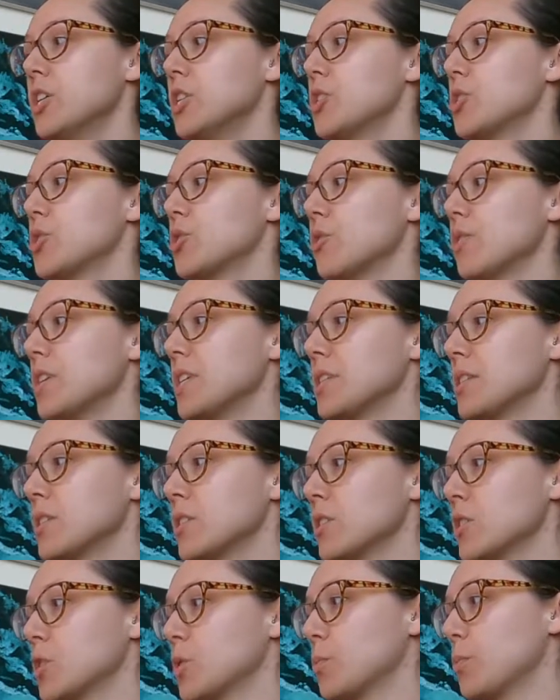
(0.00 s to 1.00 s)
So this
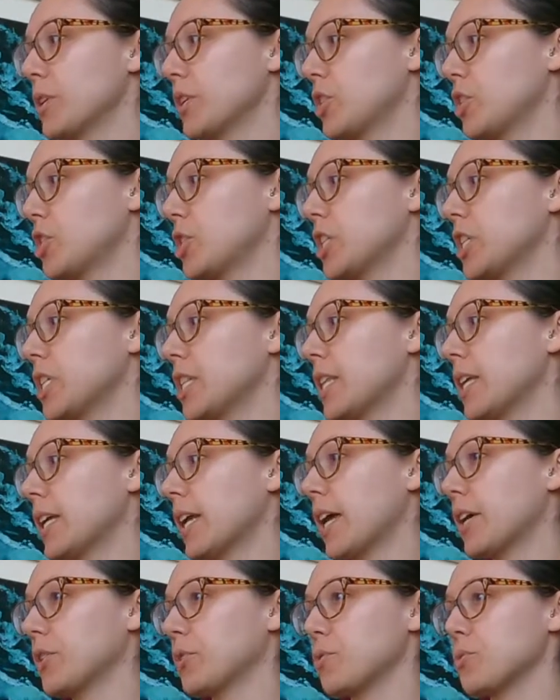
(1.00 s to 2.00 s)
is a spreadsheet that
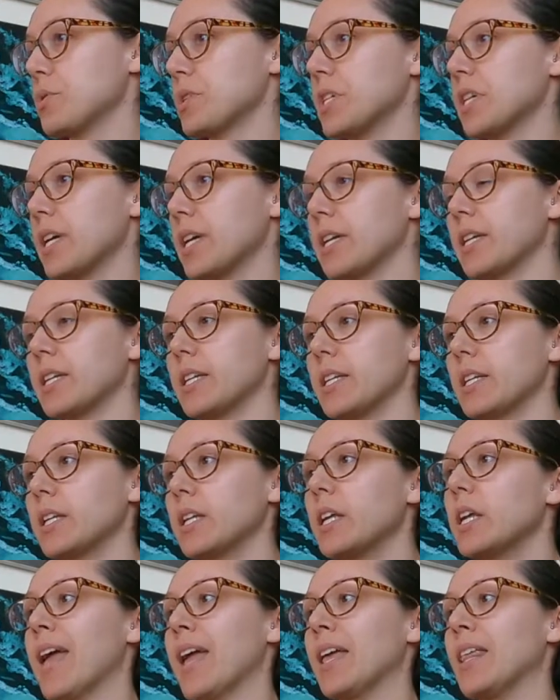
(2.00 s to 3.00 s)
I created,
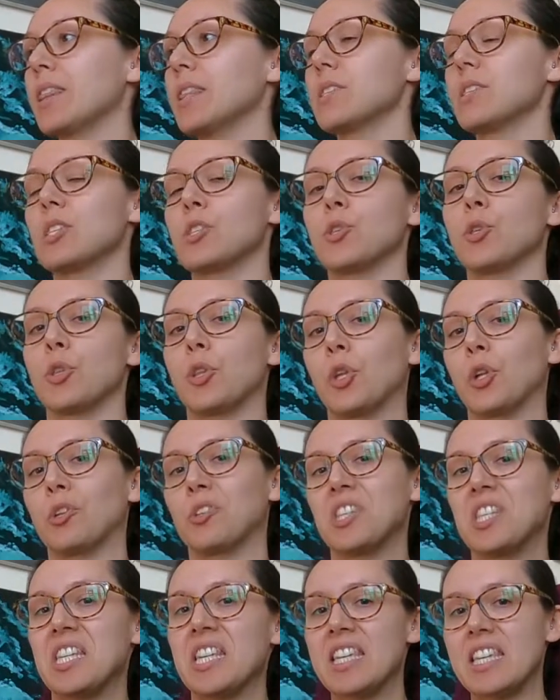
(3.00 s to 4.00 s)
and this is a
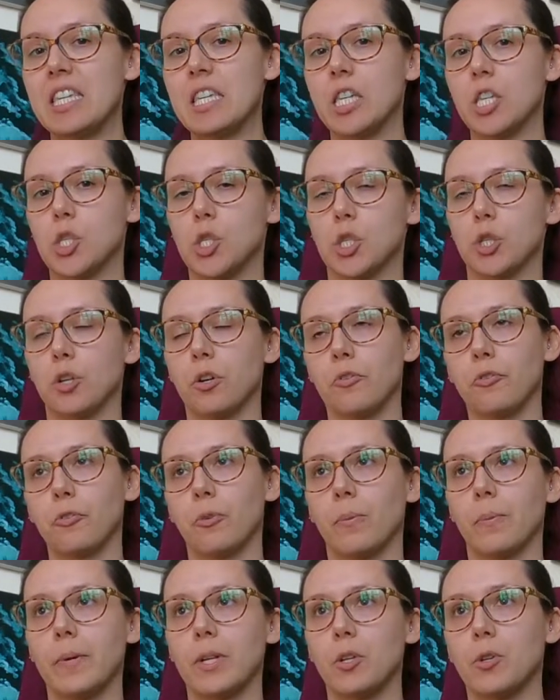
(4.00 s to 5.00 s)
little teaser
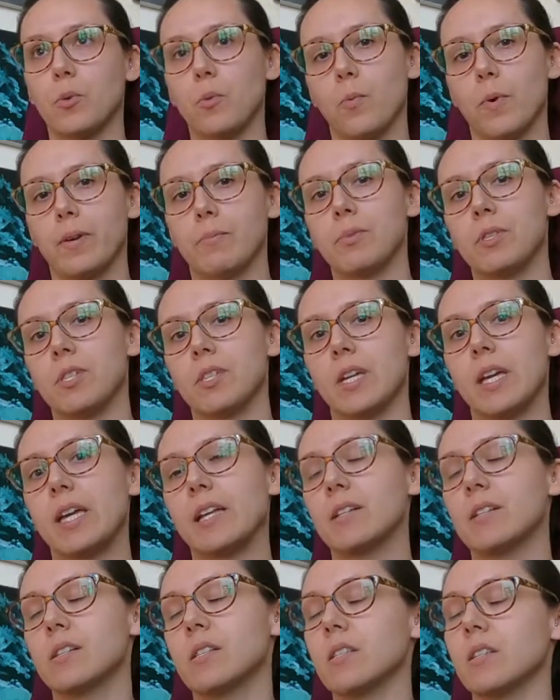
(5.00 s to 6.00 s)
for my new
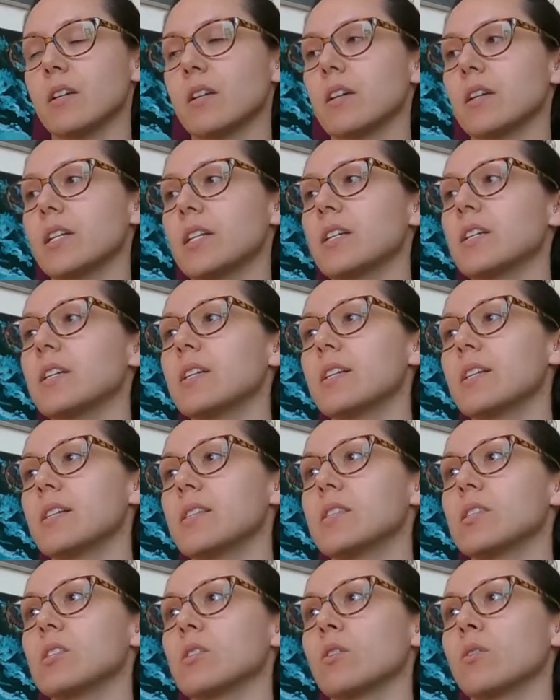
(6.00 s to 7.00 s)
website design.
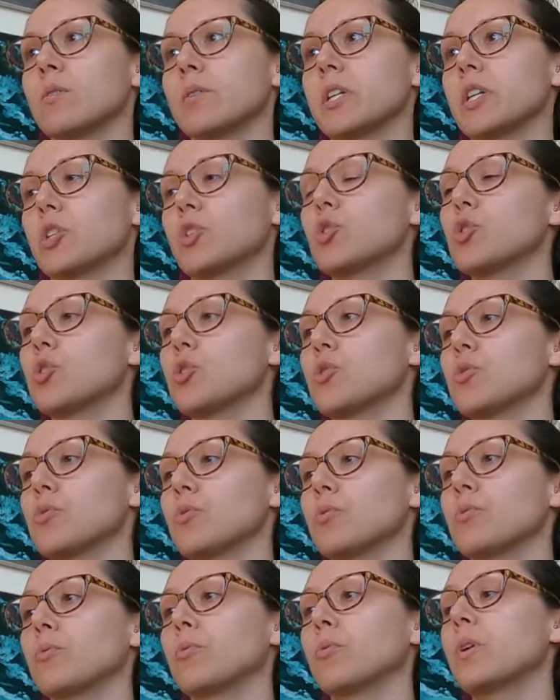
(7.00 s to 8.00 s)
It's going
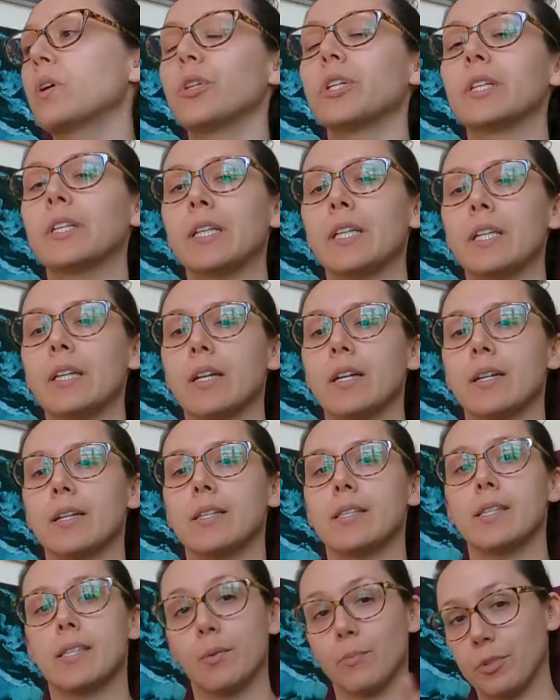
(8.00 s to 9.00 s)
to really
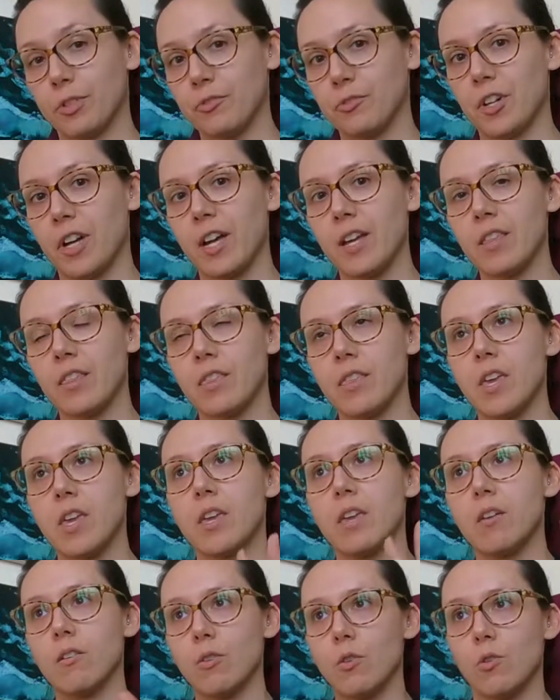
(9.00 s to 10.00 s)
simplify
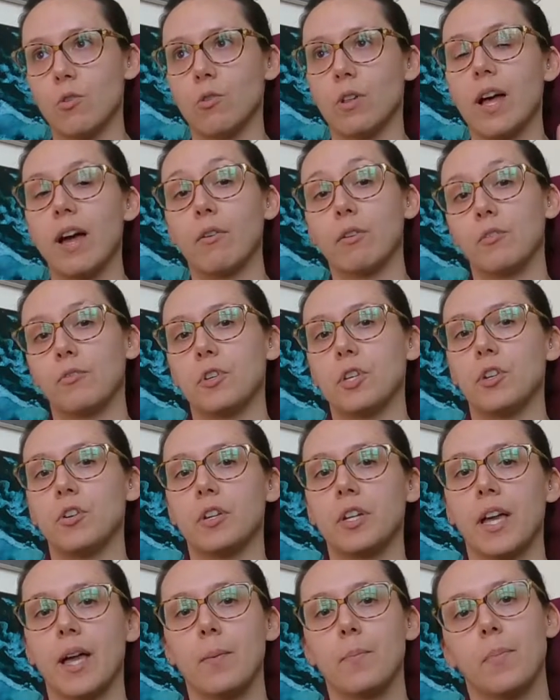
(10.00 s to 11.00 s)
the whole how to feed your
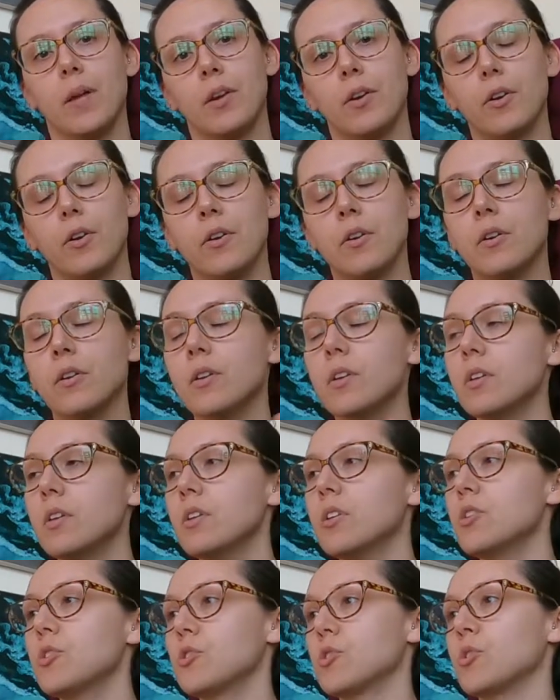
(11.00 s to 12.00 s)
cat better.
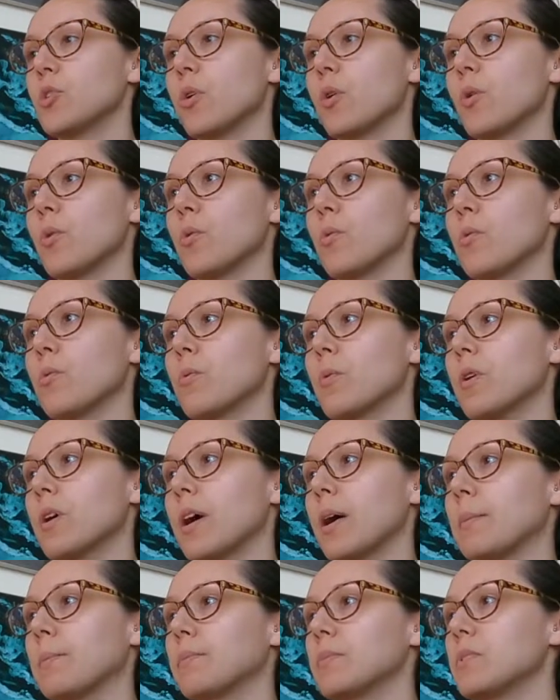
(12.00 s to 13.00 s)
So
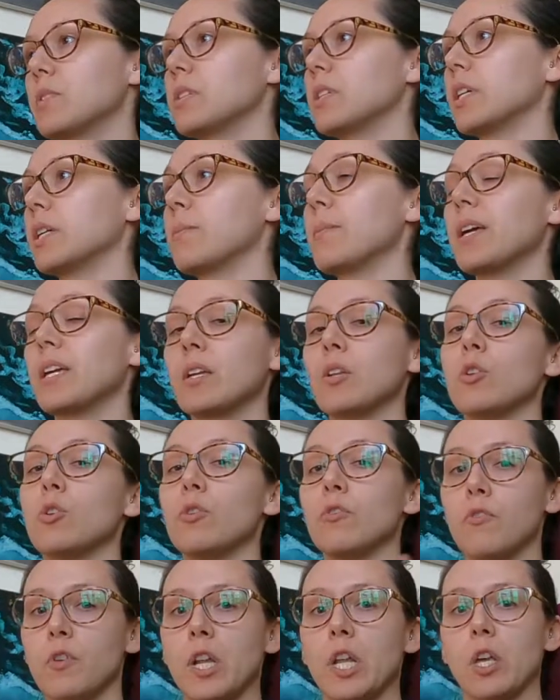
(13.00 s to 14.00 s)
I'm gonna make a
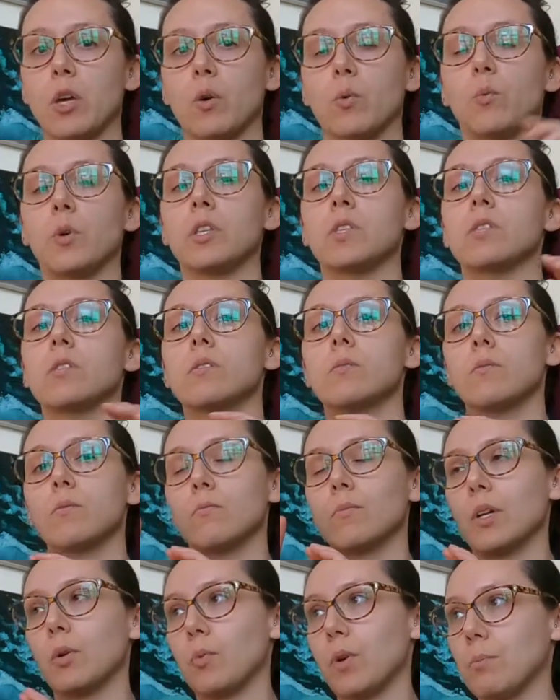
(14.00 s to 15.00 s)
new video once
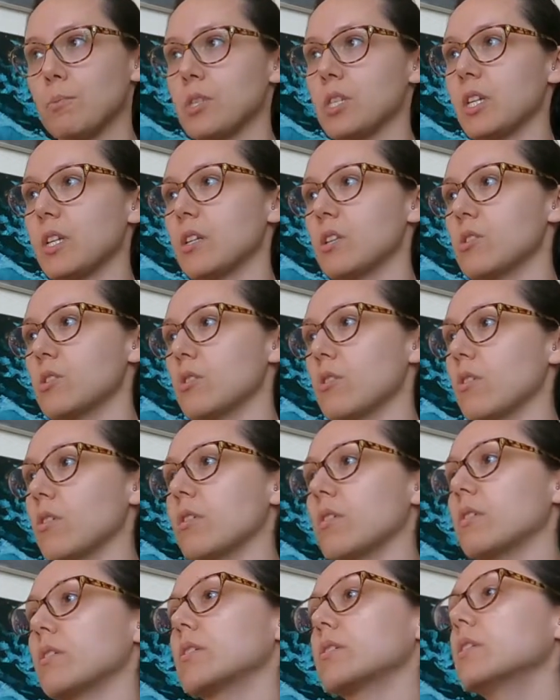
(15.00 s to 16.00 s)
my website is
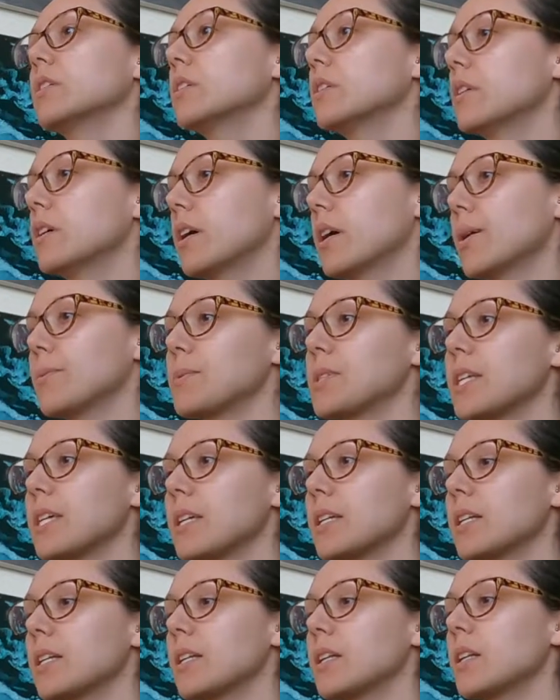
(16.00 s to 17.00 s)
all
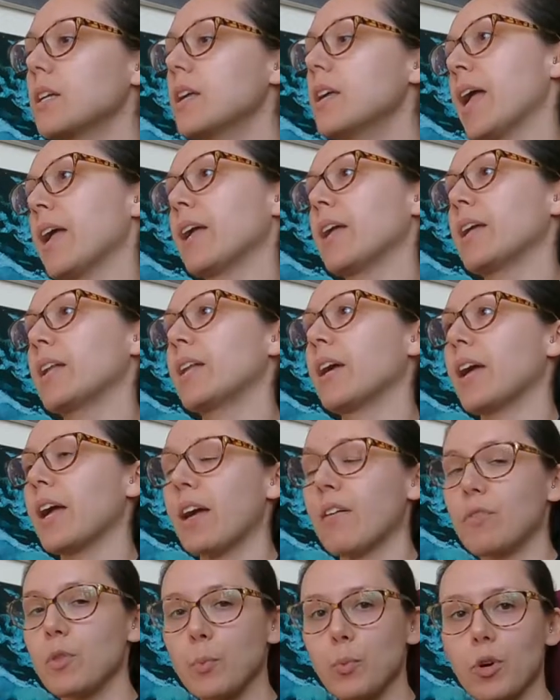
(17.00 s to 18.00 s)
updated and I
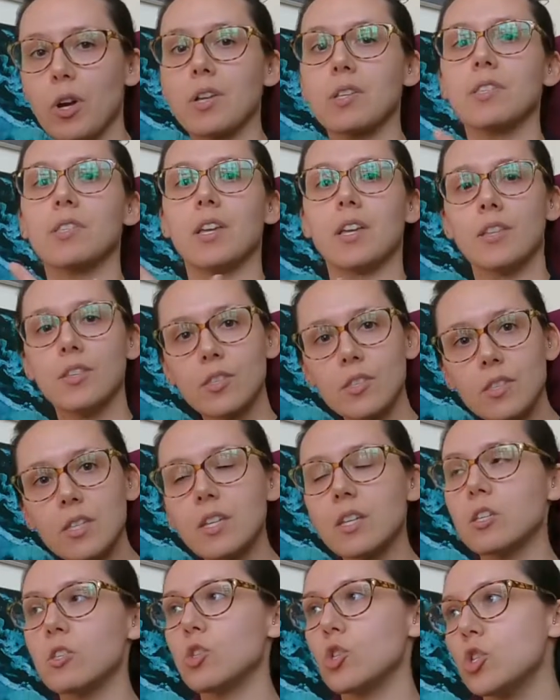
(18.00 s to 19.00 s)
have the process
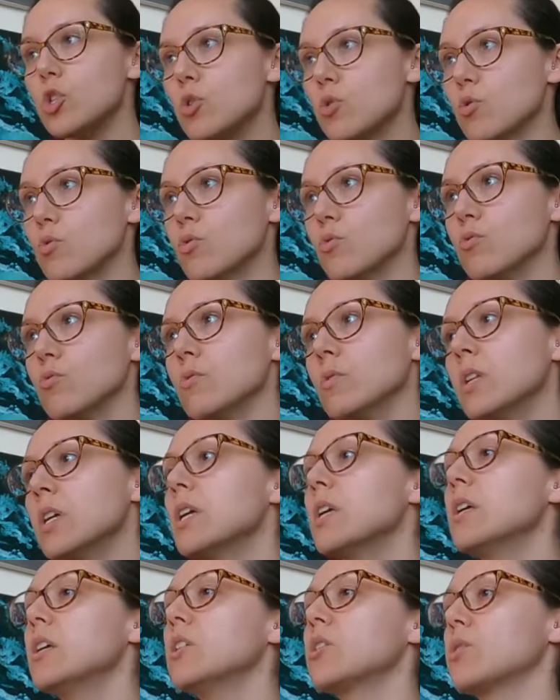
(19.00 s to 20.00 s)
in tune.
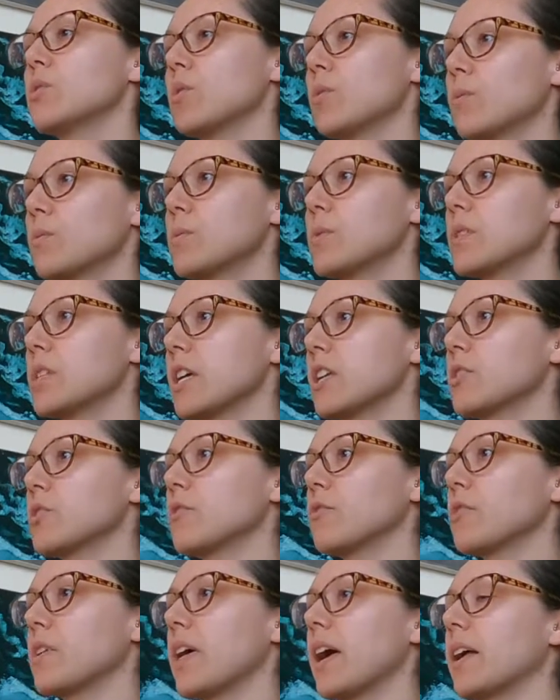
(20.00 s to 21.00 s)
So stay
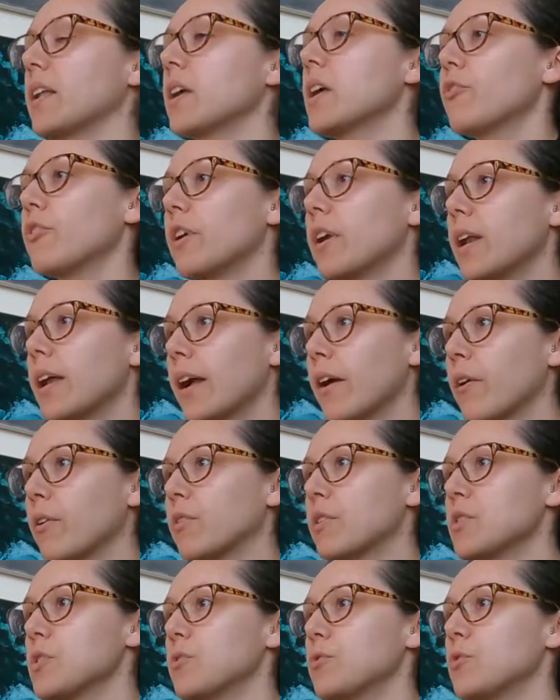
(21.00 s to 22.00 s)
tuned for that. For now,
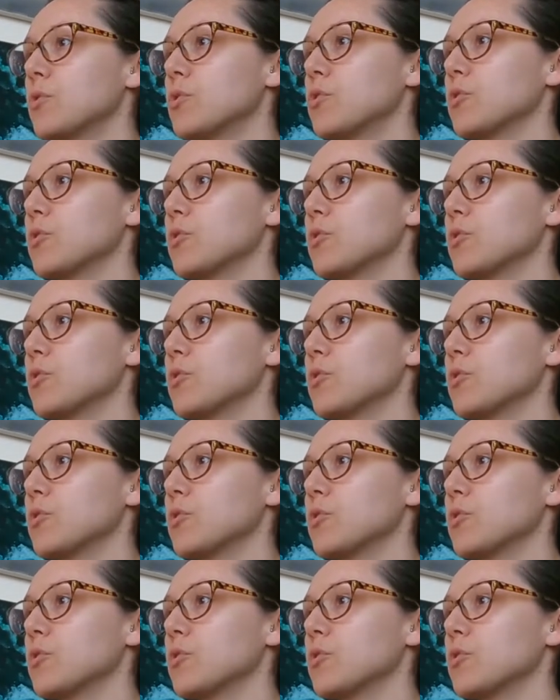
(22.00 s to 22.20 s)
this food